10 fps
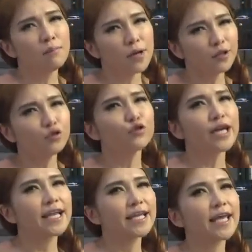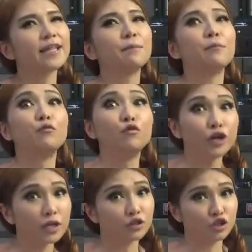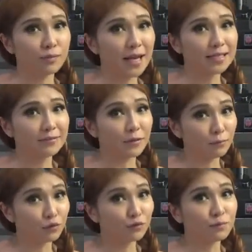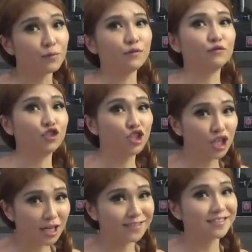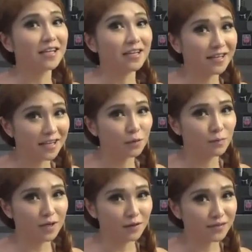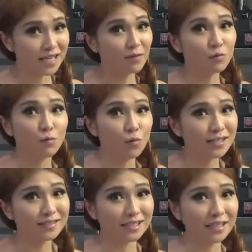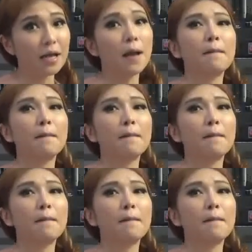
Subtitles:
but you can get a really dramatic improvement with just a little bit of time invested.